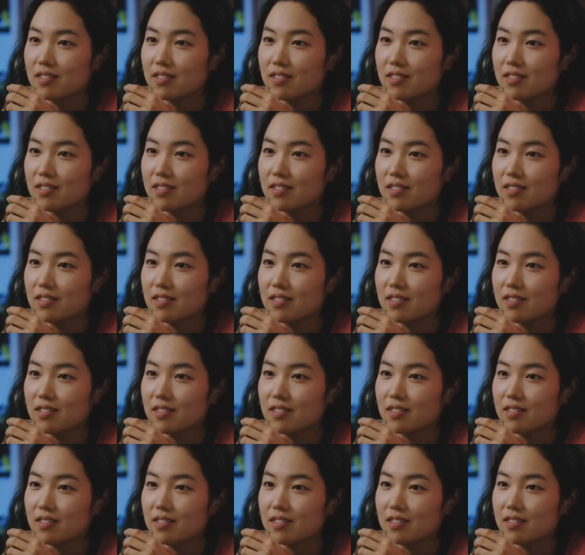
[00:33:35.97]

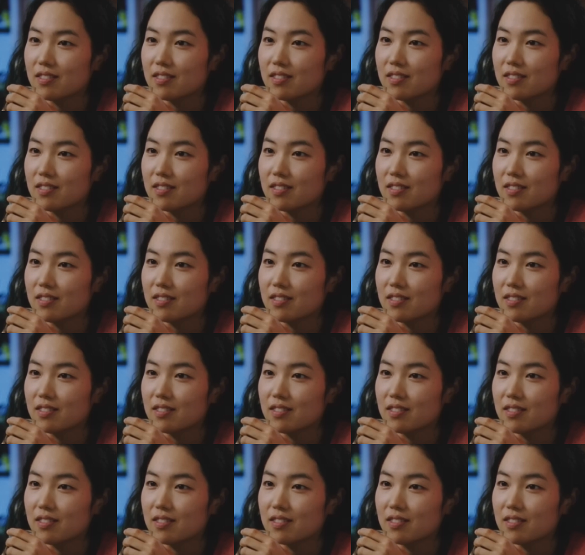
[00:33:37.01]

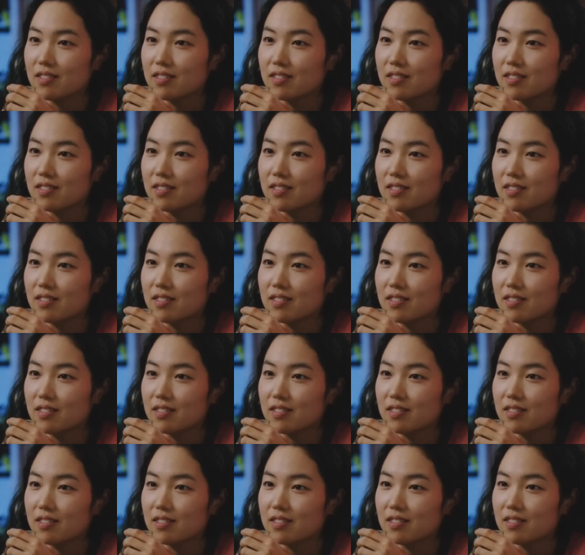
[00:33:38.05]

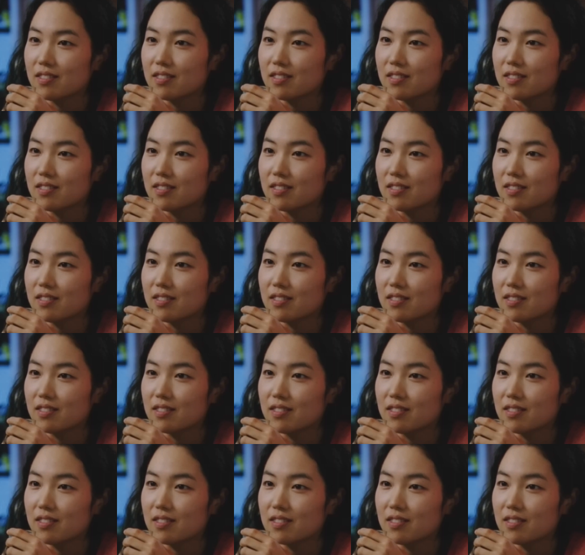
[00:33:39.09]
(no lip movement)